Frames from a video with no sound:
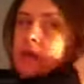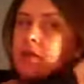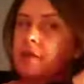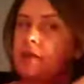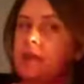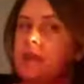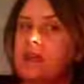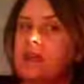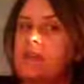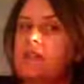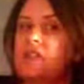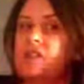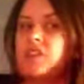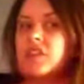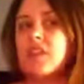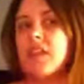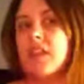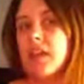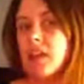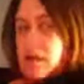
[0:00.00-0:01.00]
the
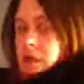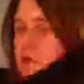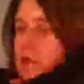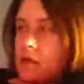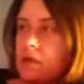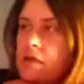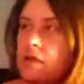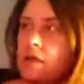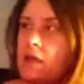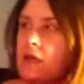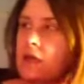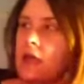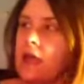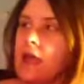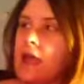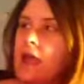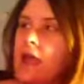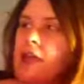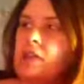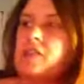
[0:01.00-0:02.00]
conditioning
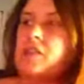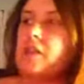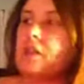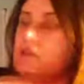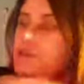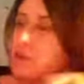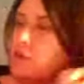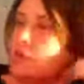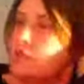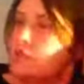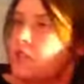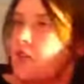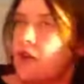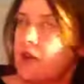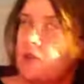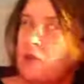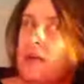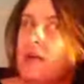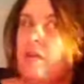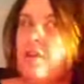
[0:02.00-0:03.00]
agent or
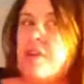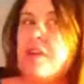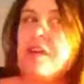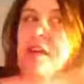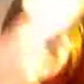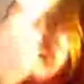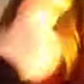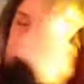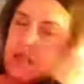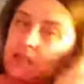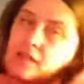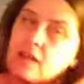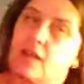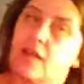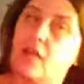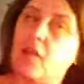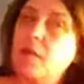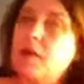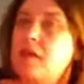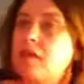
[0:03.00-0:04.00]
gel, whatever it is,
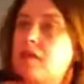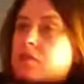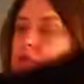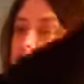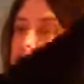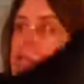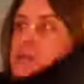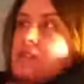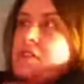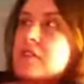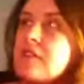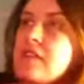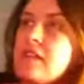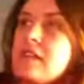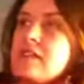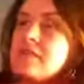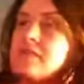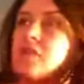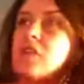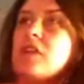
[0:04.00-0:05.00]
all the way through so that
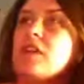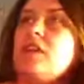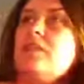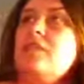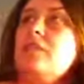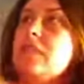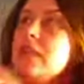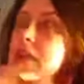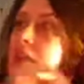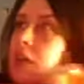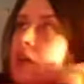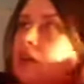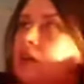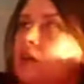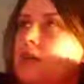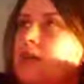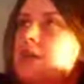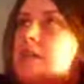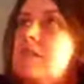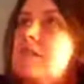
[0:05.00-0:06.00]
it's more evenly
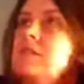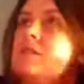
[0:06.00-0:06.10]
coated.